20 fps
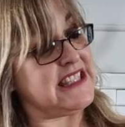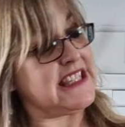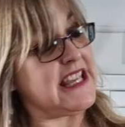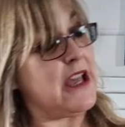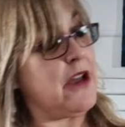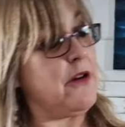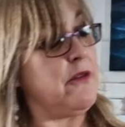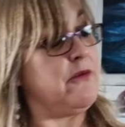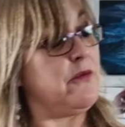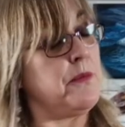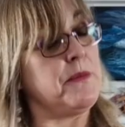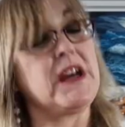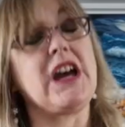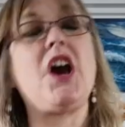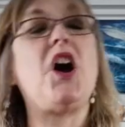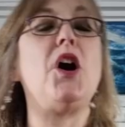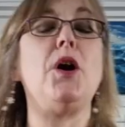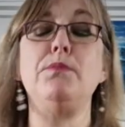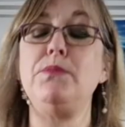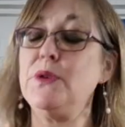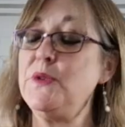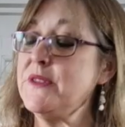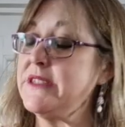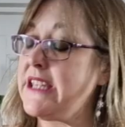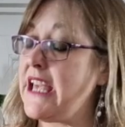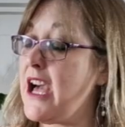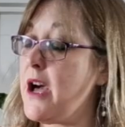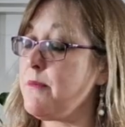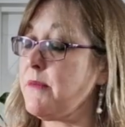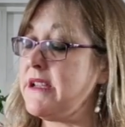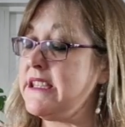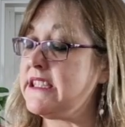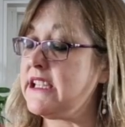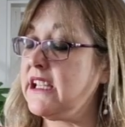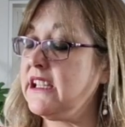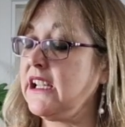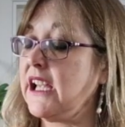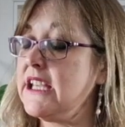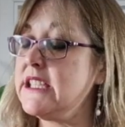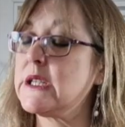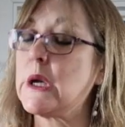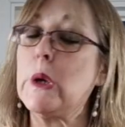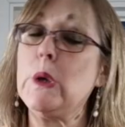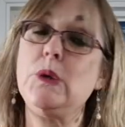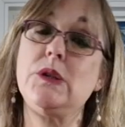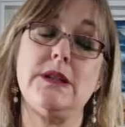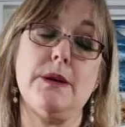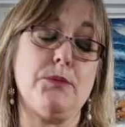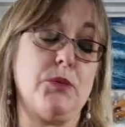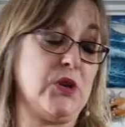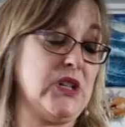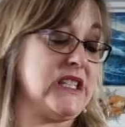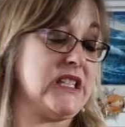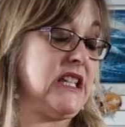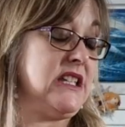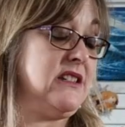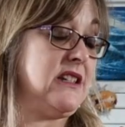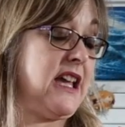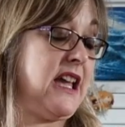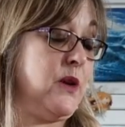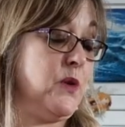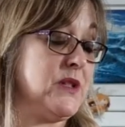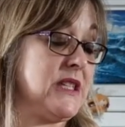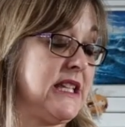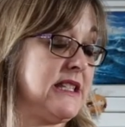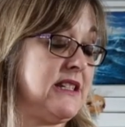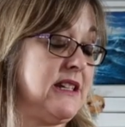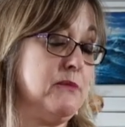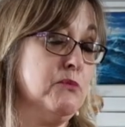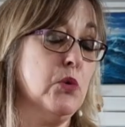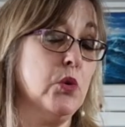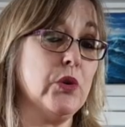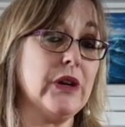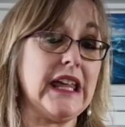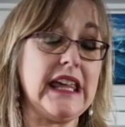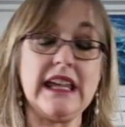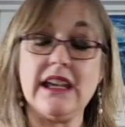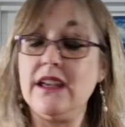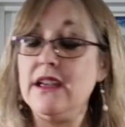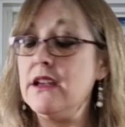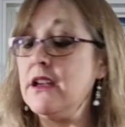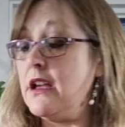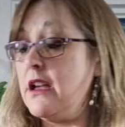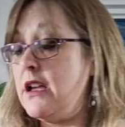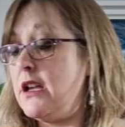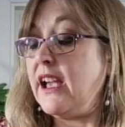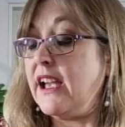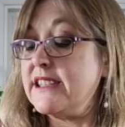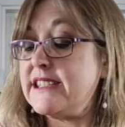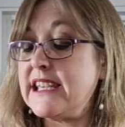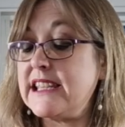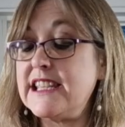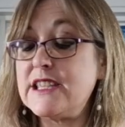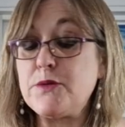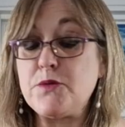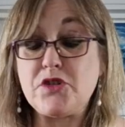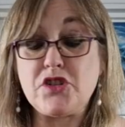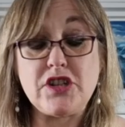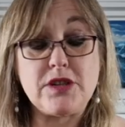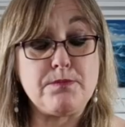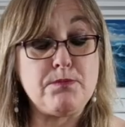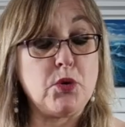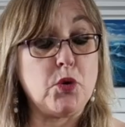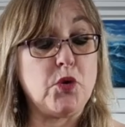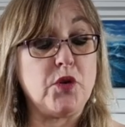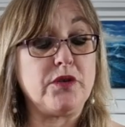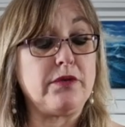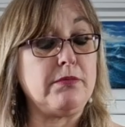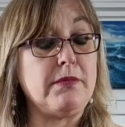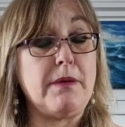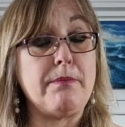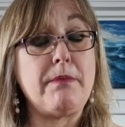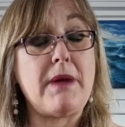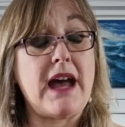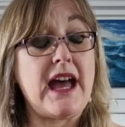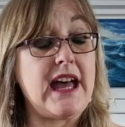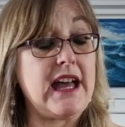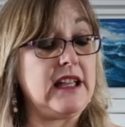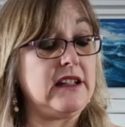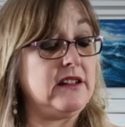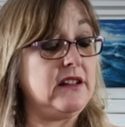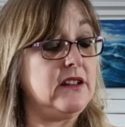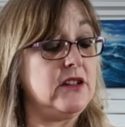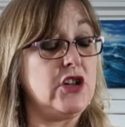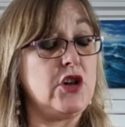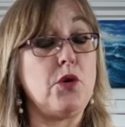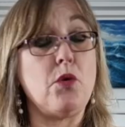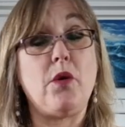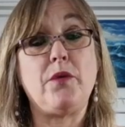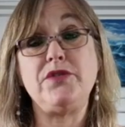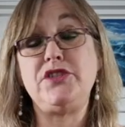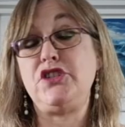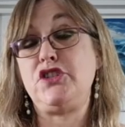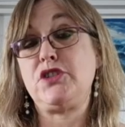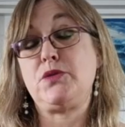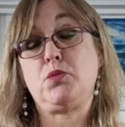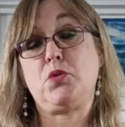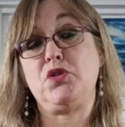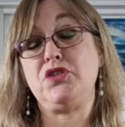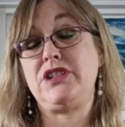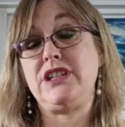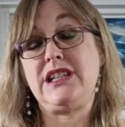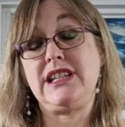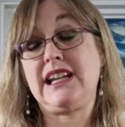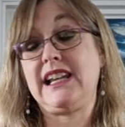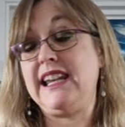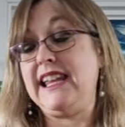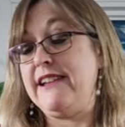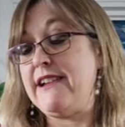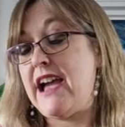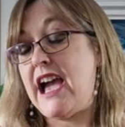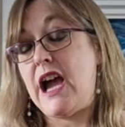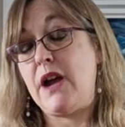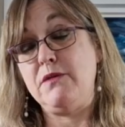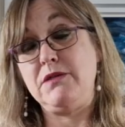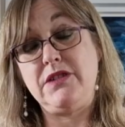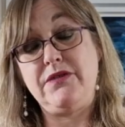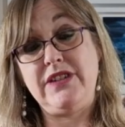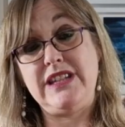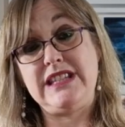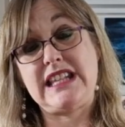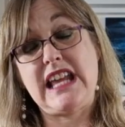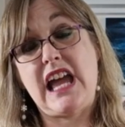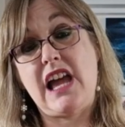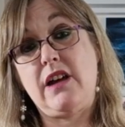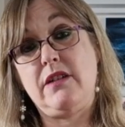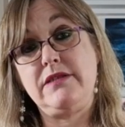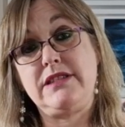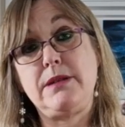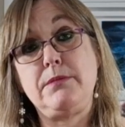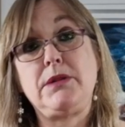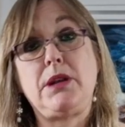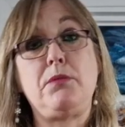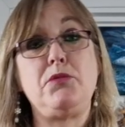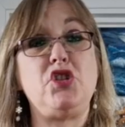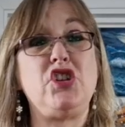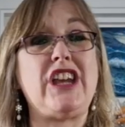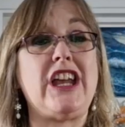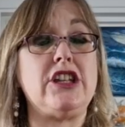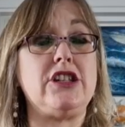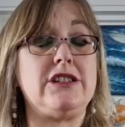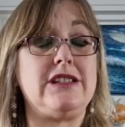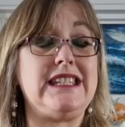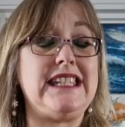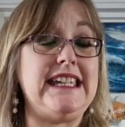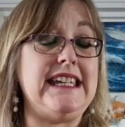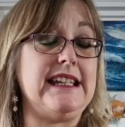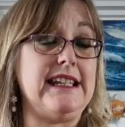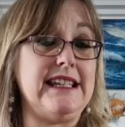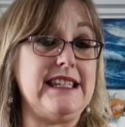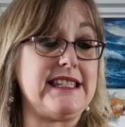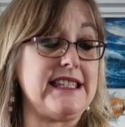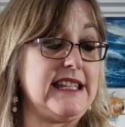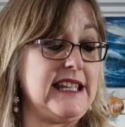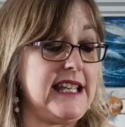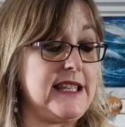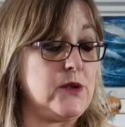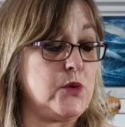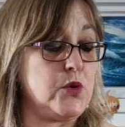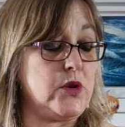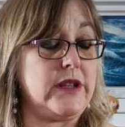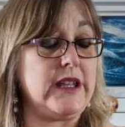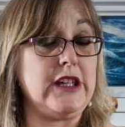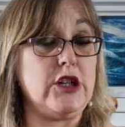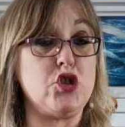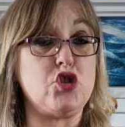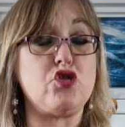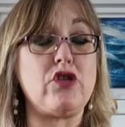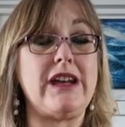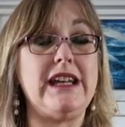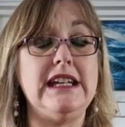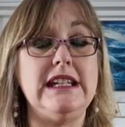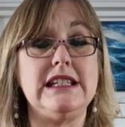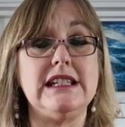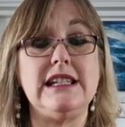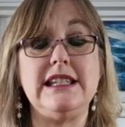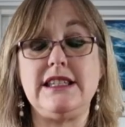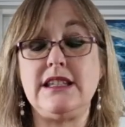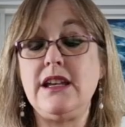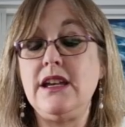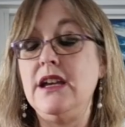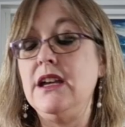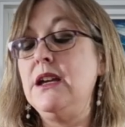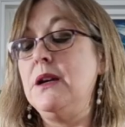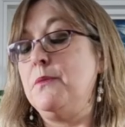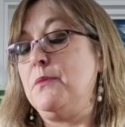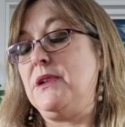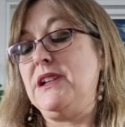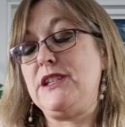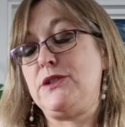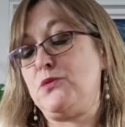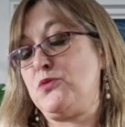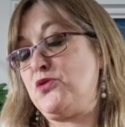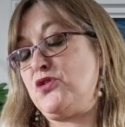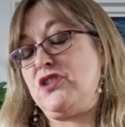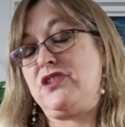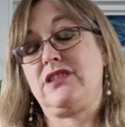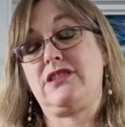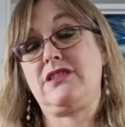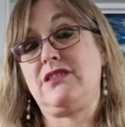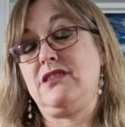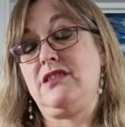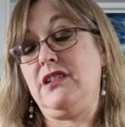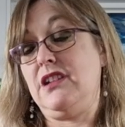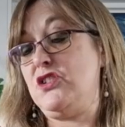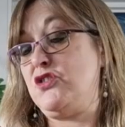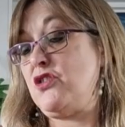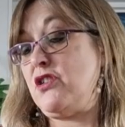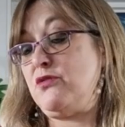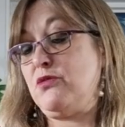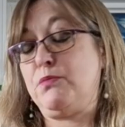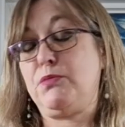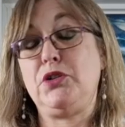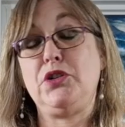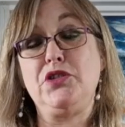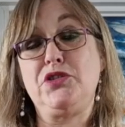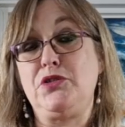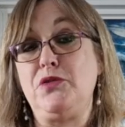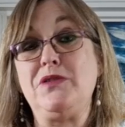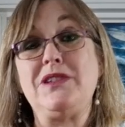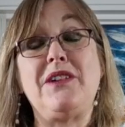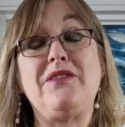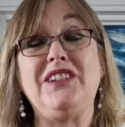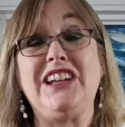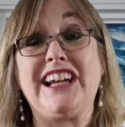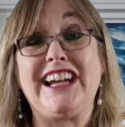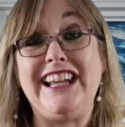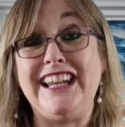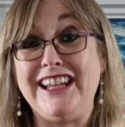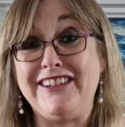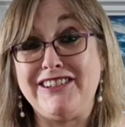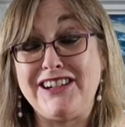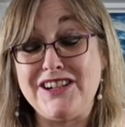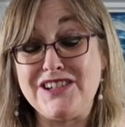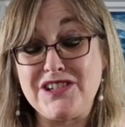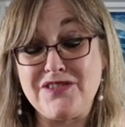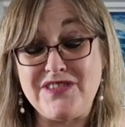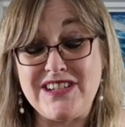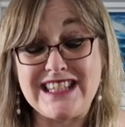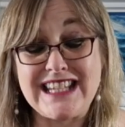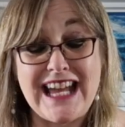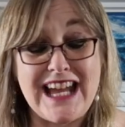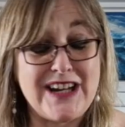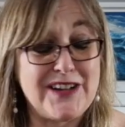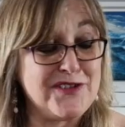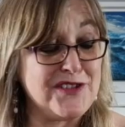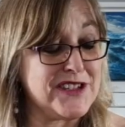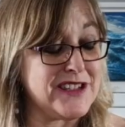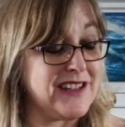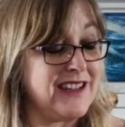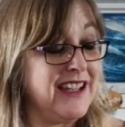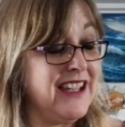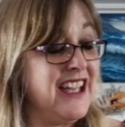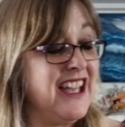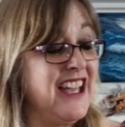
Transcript: say from a car boot sale. My son likes going to them on a Sunday or Saturday morning. I say this was just bought from a man who obviously just wanted to clear out of his house. Sometimes you get dealers and that sort of thing and traders, but this was just a general person who's having to clear out of his house.